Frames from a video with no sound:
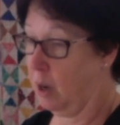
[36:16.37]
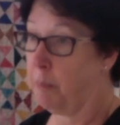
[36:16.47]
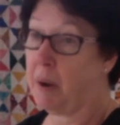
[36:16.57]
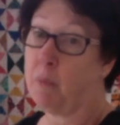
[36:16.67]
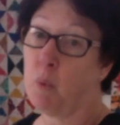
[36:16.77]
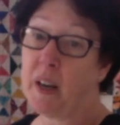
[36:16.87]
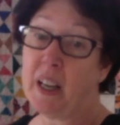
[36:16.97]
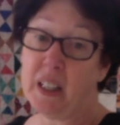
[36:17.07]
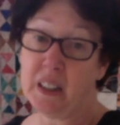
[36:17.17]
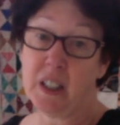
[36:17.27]
But
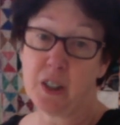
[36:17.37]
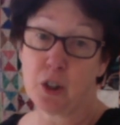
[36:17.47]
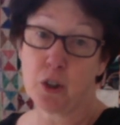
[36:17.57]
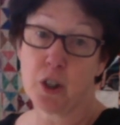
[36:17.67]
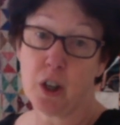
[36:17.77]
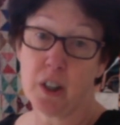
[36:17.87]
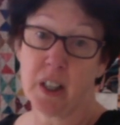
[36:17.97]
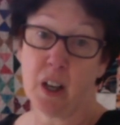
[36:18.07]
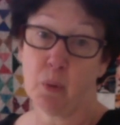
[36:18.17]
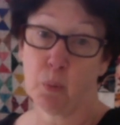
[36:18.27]
we at least are starting to
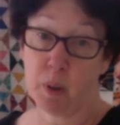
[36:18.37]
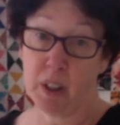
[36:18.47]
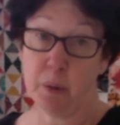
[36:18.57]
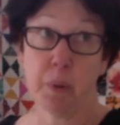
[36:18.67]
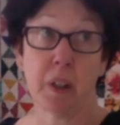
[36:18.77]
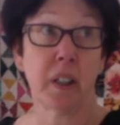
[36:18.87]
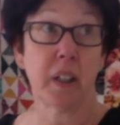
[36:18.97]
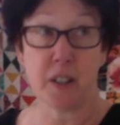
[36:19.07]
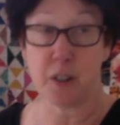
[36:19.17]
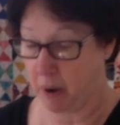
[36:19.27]
get really, really
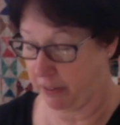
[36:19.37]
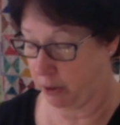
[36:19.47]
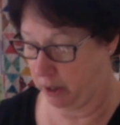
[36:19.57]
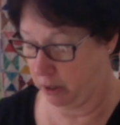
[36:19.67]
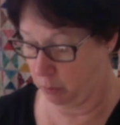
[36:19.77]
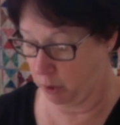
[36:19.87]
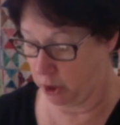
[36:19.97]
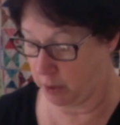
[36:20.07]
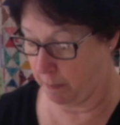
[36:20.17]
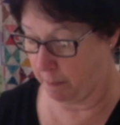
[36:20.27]
nice weather here,
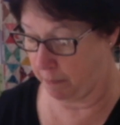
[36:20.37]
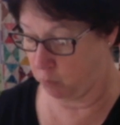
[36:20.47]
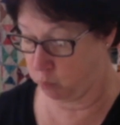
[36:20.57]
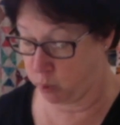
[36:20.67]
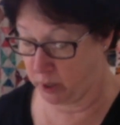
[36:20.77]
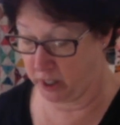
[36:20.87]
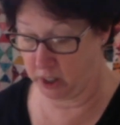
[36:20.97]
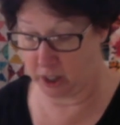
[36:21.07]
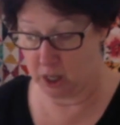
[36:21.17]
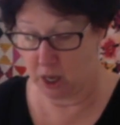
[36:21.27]
which
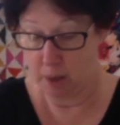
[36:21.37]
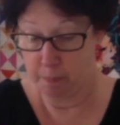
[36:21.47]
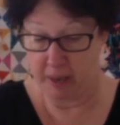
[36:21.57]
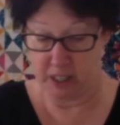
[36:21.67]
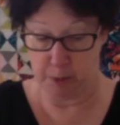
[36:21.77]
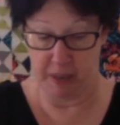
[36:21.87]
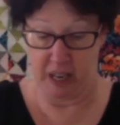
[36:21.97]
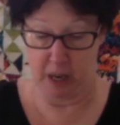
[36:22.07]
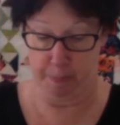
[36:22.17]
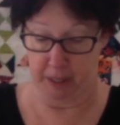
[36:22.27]
really makes me
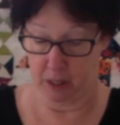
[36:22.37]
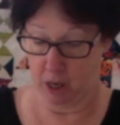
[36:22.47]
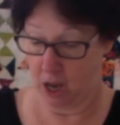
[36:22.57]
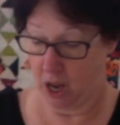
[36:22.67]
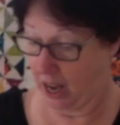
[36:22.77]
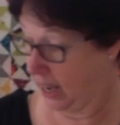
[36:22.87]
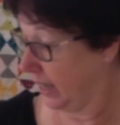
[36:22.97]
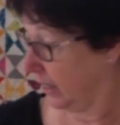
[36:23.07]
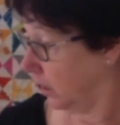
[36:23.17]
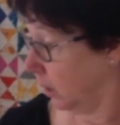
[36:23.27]
happy.
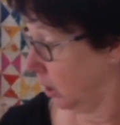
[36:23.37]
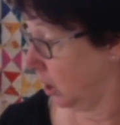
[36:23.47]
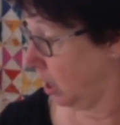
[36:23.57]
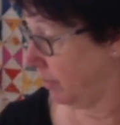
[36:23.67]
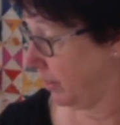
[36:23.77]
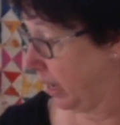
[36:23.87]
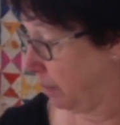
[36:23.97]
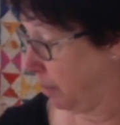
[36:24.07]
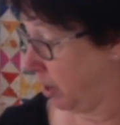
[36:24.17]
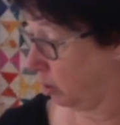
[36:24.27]
I love
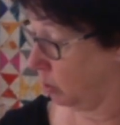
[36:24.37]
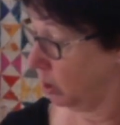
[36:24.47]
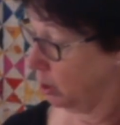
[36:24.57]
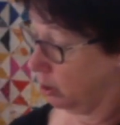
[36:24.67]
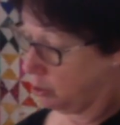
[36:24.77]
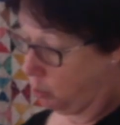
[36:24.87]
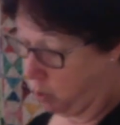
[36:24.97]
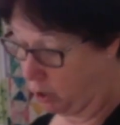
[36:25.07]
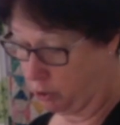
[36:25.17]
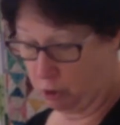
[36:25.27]
that part. So
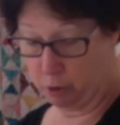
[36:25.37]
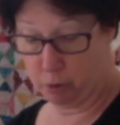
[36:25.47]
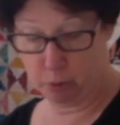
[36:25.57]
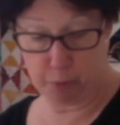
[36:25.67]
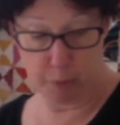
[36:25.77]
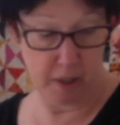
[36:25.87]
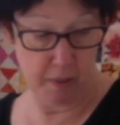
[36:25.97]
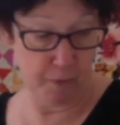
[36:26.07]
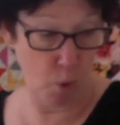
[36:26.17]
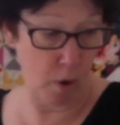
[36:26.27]
1, 2, 3,
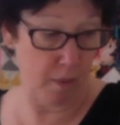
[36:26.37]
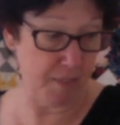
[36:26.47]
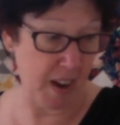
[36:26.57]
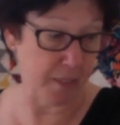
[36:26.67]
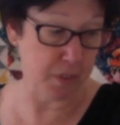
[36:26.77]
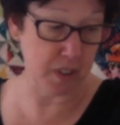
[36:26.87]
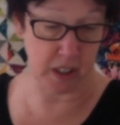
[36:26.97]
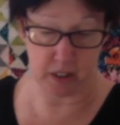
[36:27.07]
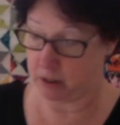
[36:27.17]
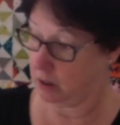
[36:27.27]
4, 5,
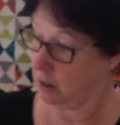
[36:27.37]
6.